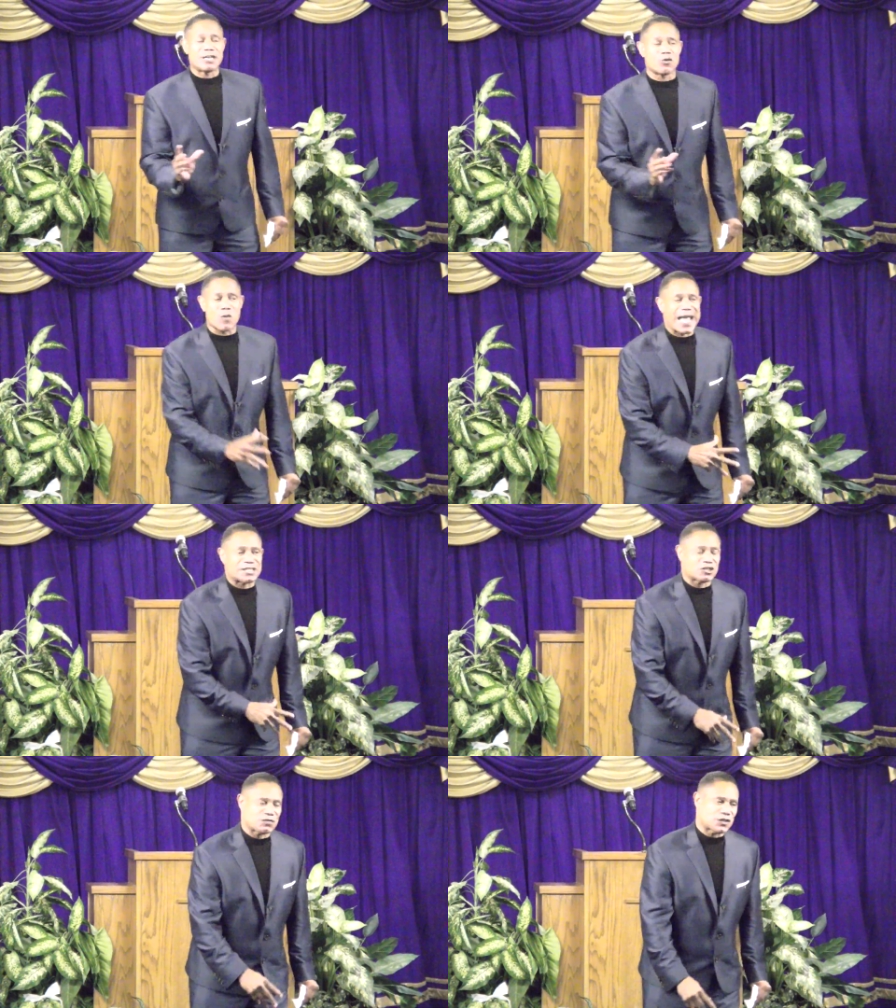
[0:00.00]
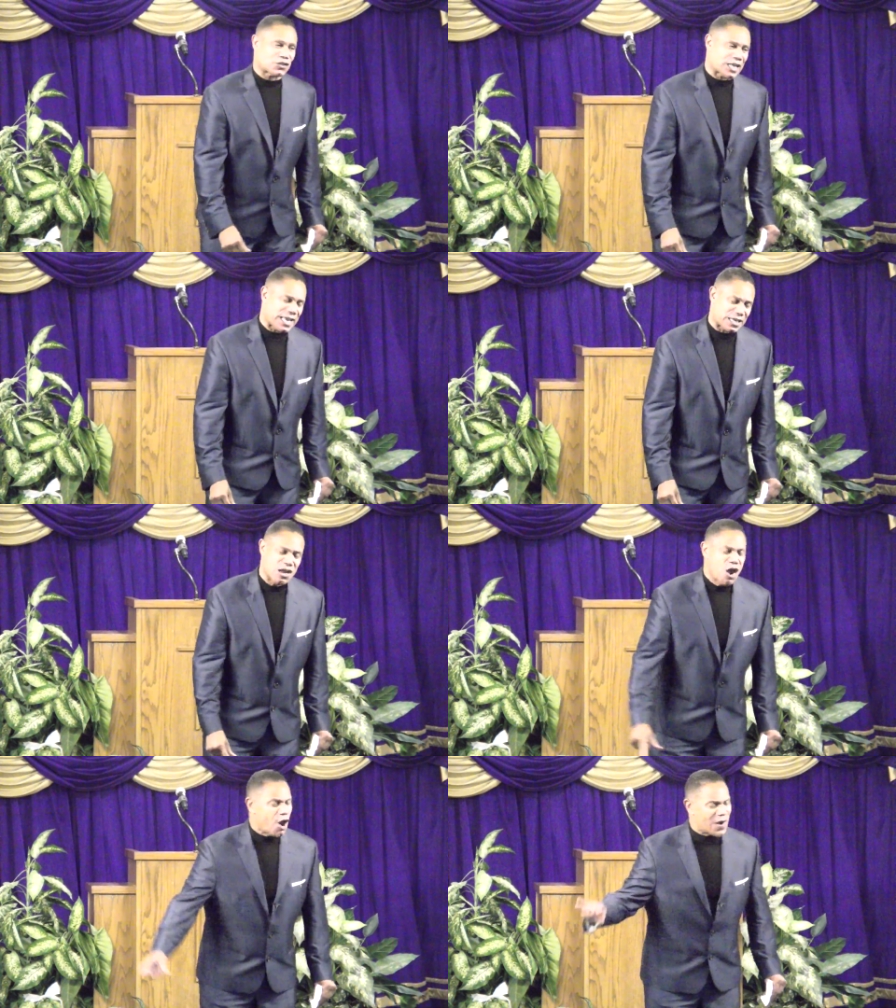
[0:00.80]
righteous forsaken
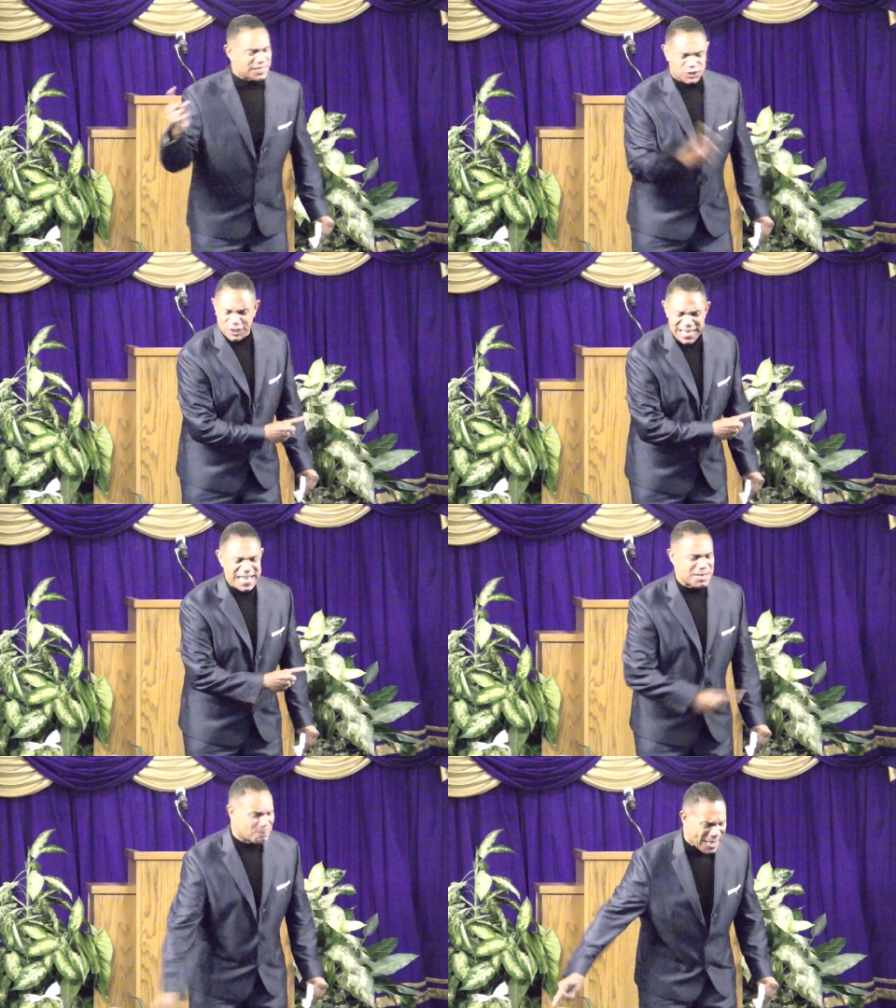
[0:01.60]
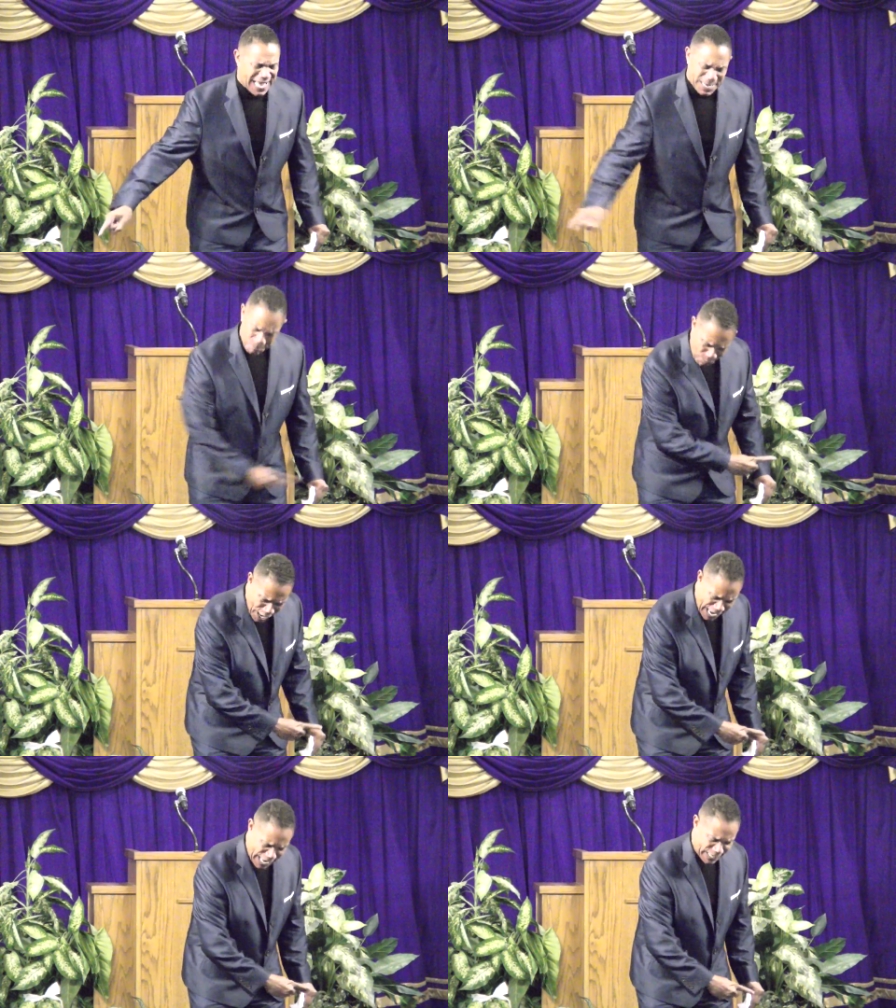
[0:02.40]
or a seed begging
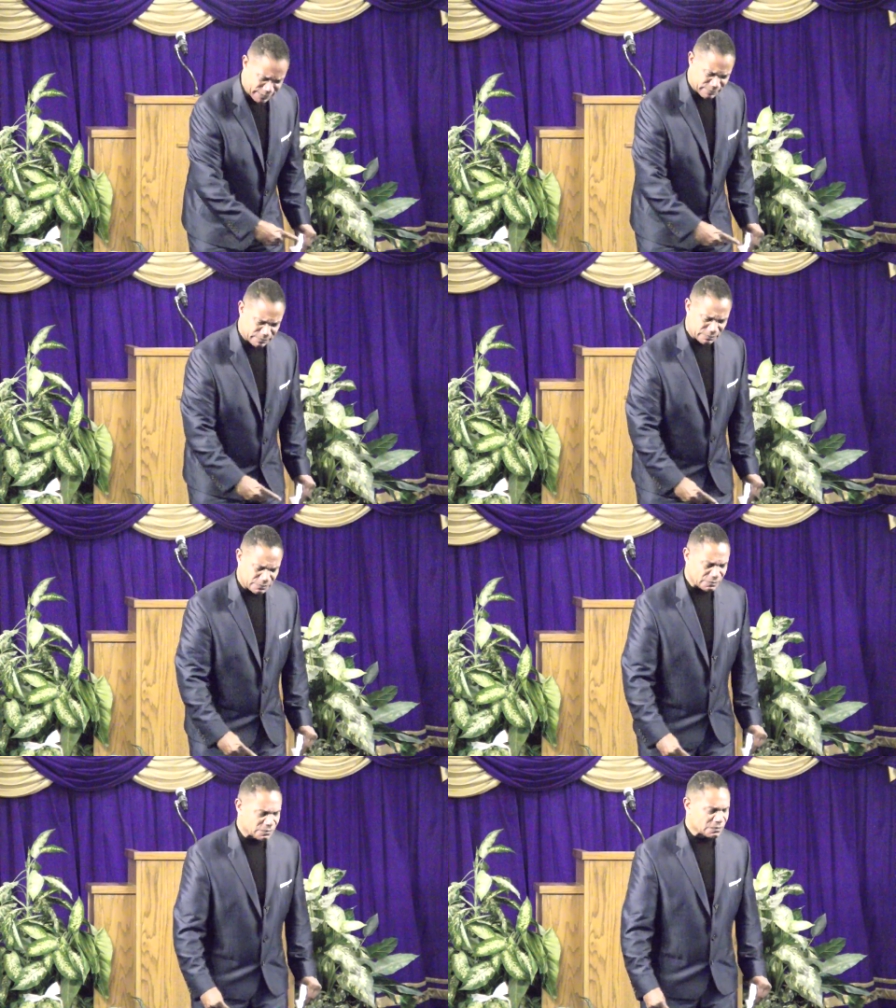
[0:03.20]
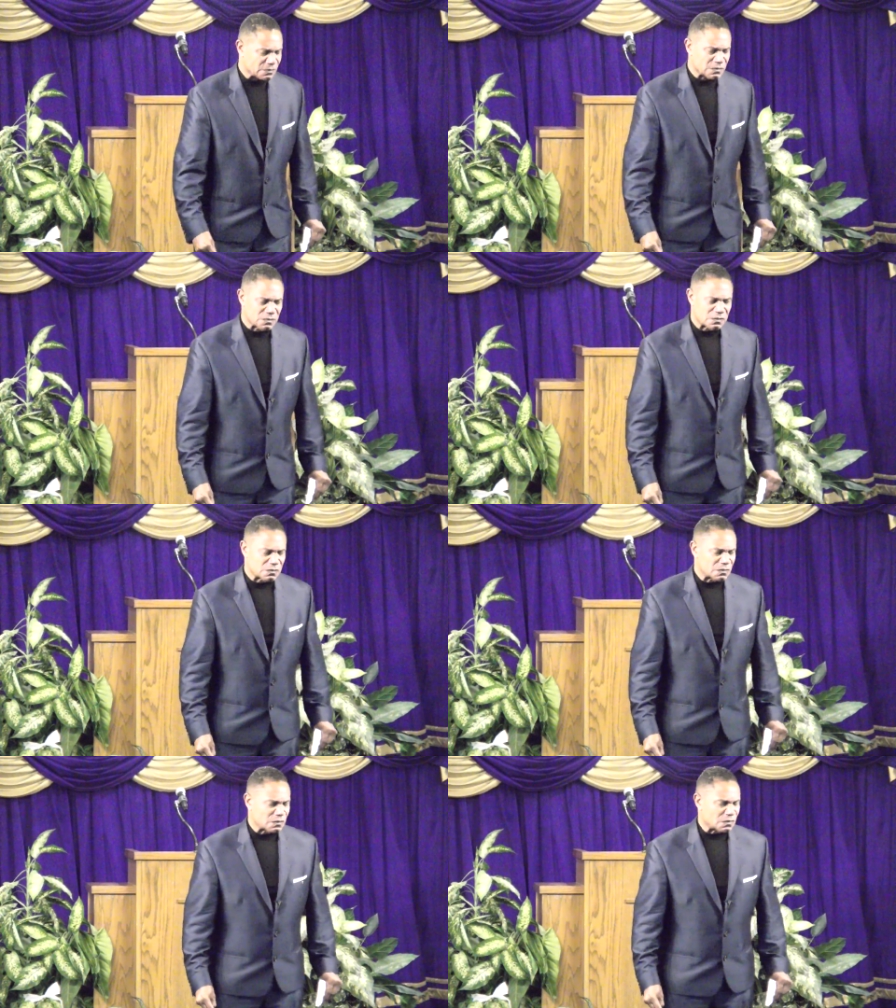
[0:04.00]
bread. You have
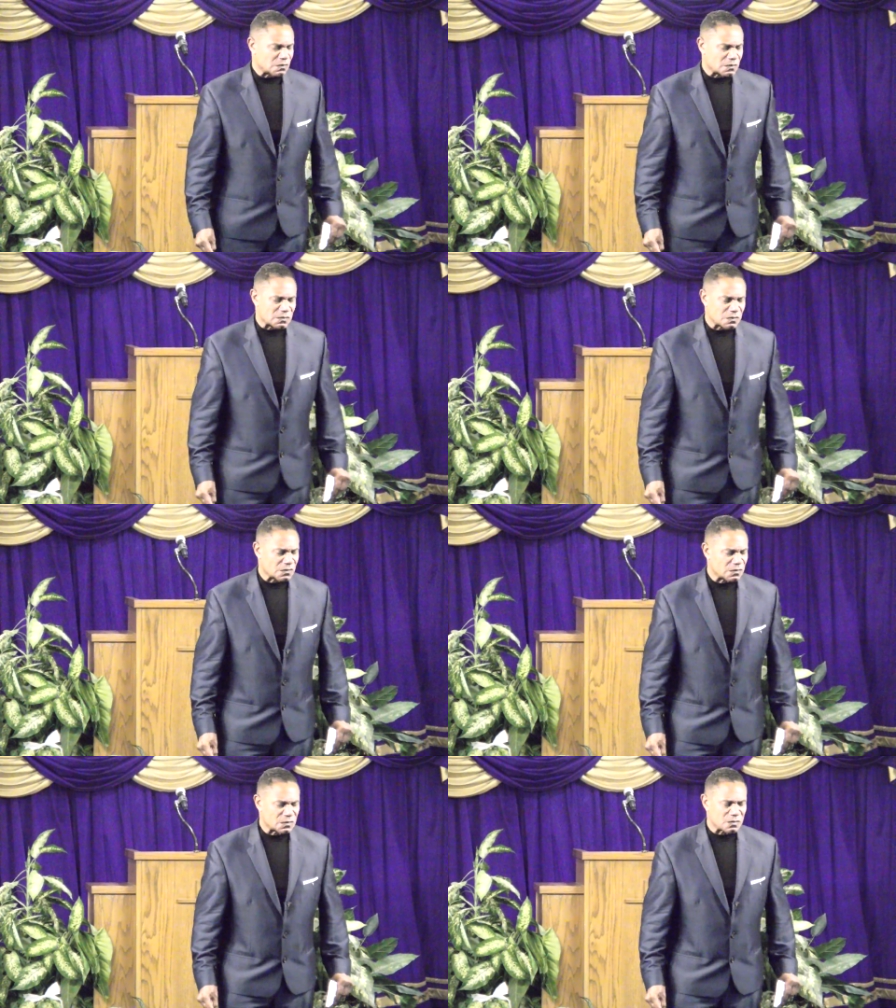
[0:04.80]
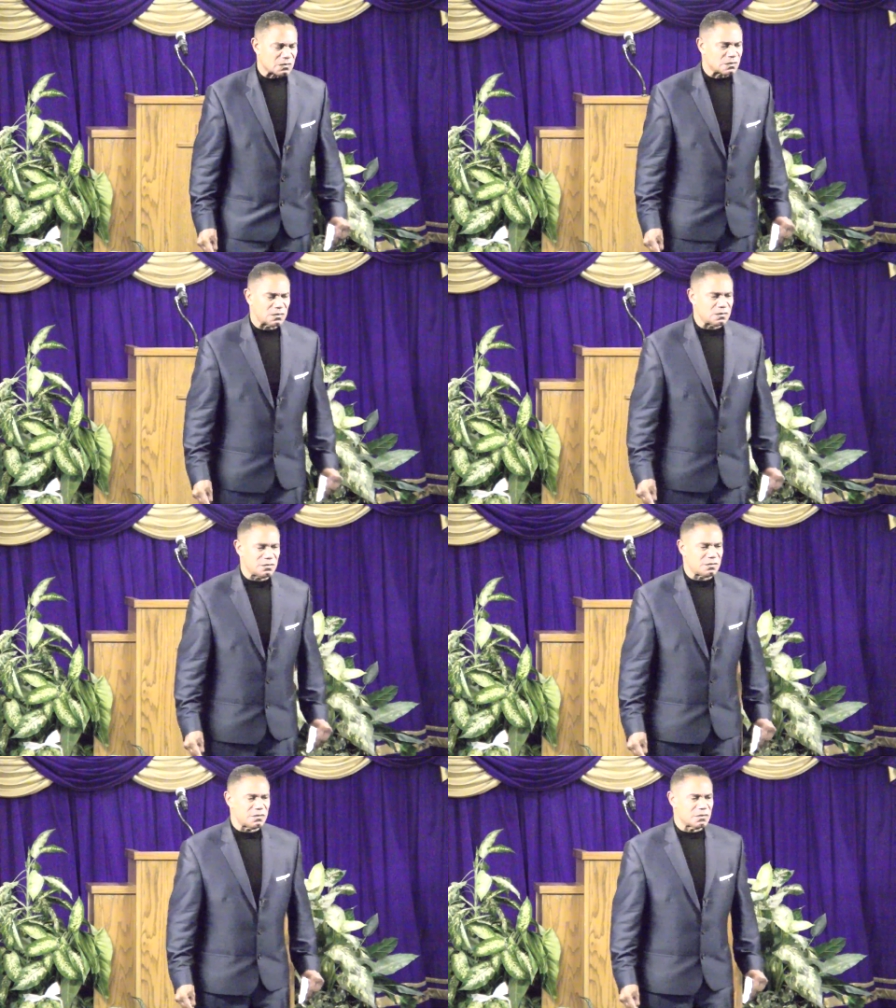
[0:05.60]
said, yes.
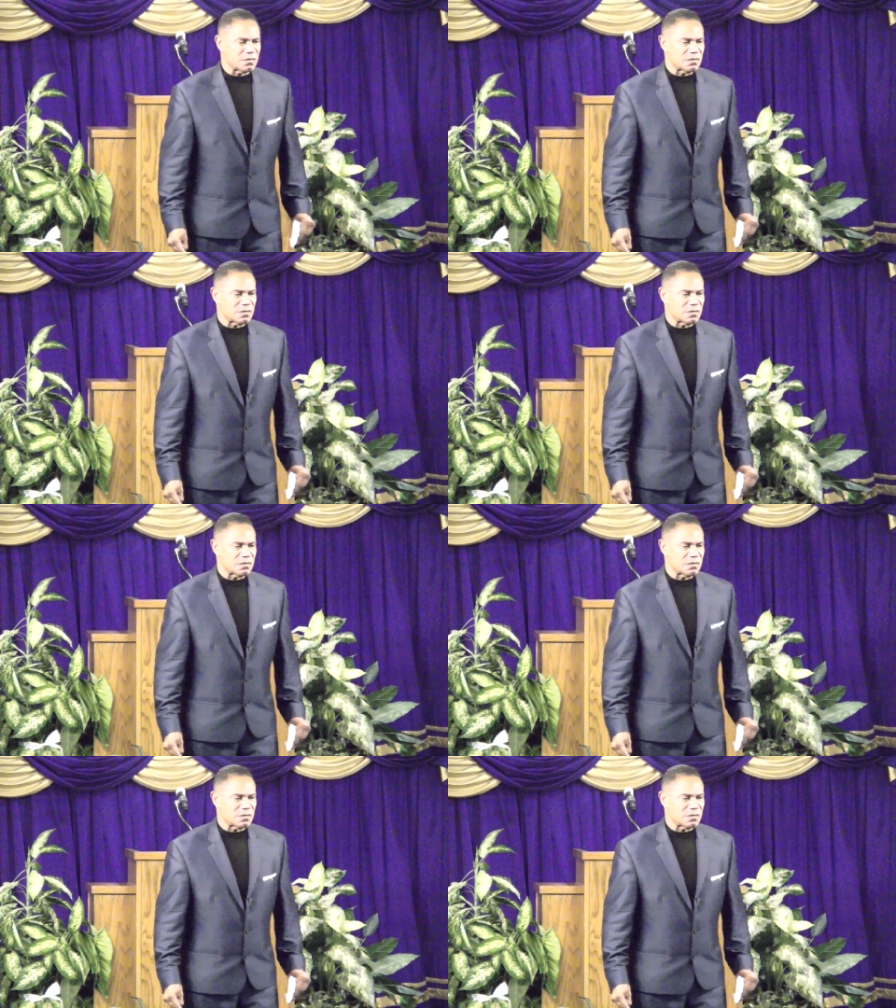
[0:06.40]
Yes.